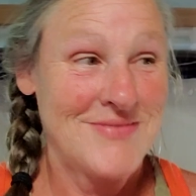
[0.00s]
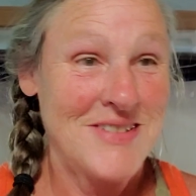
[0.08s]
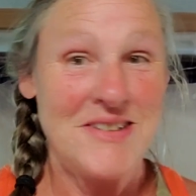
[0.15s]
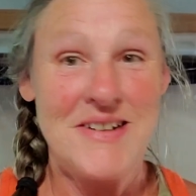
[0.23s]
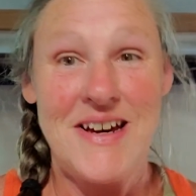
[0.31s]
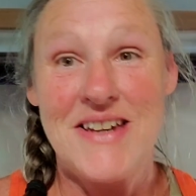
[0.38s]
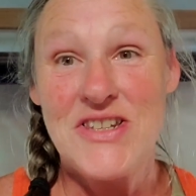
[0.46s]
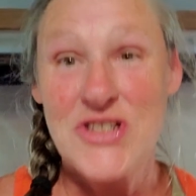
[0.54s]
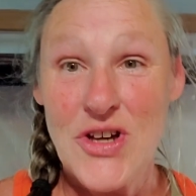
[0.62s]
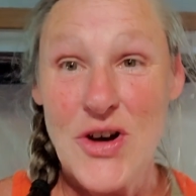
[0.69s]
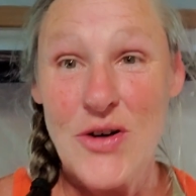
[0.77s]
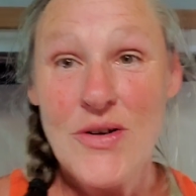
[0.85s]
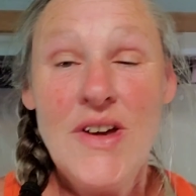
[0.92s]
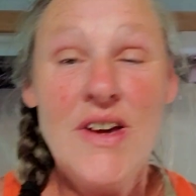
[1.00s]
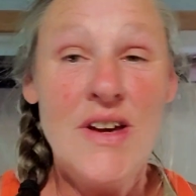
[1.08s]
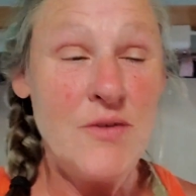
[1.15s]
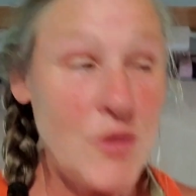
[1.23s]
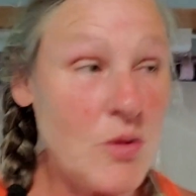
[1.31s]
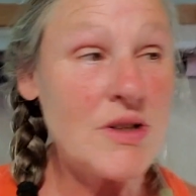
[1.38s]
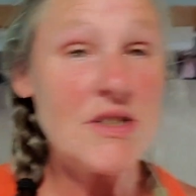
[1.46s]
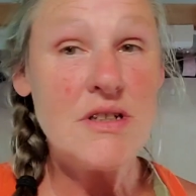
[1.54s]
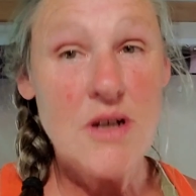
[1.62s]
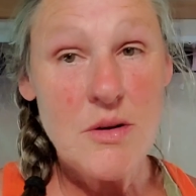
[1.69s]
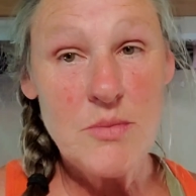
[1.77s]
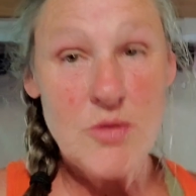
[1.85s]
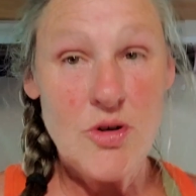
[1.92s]
Okay, so if you want to
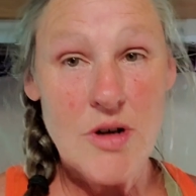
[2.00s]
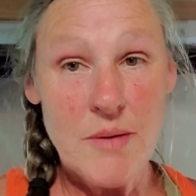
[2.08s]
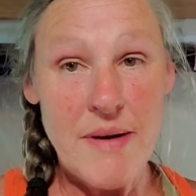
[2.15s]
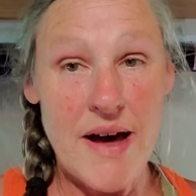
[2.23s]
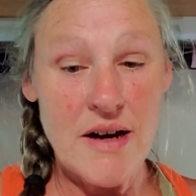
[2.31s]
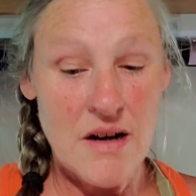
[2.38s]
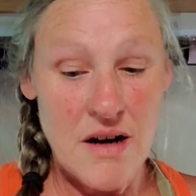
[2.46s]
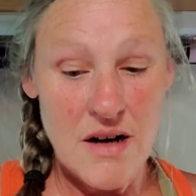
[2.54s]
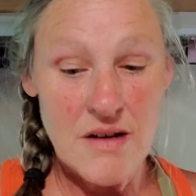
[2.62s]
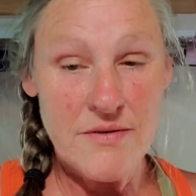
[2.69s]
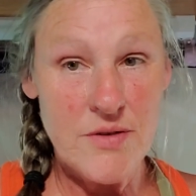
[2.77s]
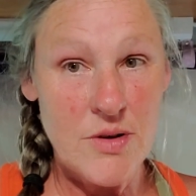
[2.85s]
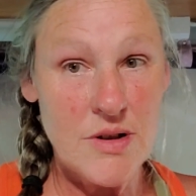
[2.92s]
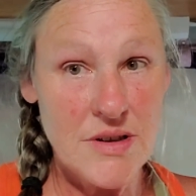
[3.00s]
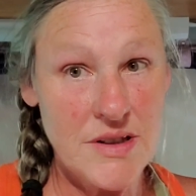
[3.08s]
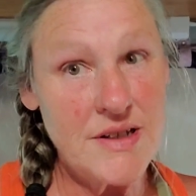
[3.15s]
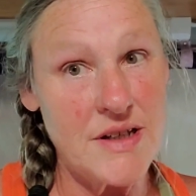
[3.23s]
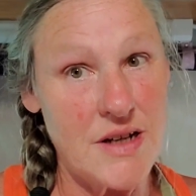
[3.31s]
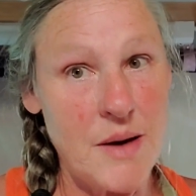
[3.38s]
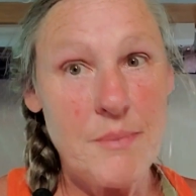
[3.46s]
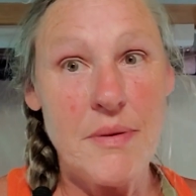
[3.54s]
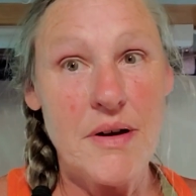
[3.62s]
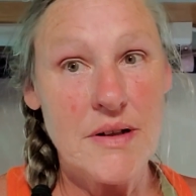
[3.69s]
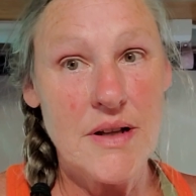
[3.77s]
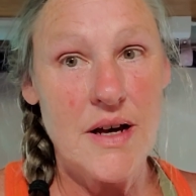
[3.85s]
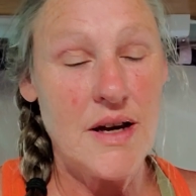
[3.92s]
know more about carnivore, look it up
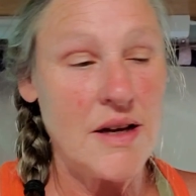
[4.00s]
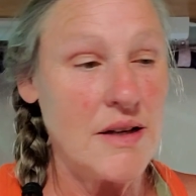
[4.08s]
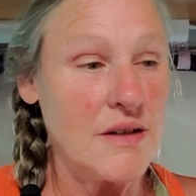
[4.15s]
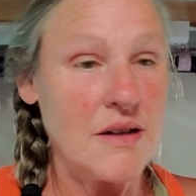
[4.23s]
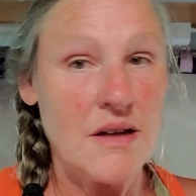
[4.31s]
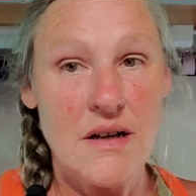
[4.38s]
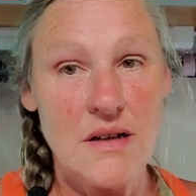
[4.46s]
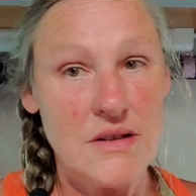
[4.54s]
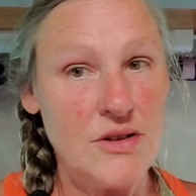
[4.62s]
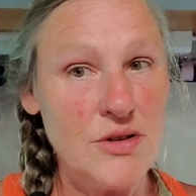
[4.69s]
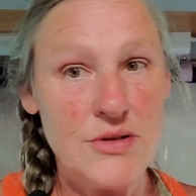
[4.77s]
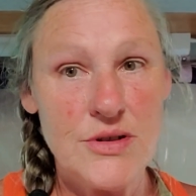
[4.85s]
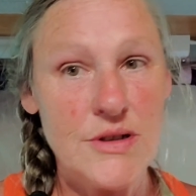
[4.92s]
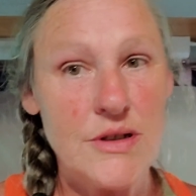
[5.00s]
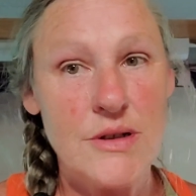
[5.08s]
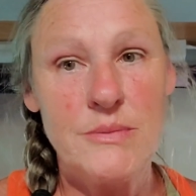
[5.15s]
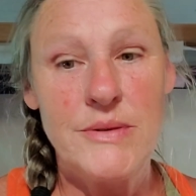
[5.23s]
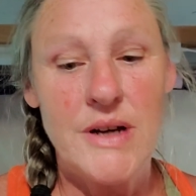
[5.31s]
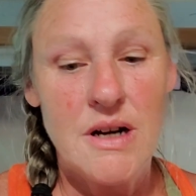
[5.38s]
online on YouTube.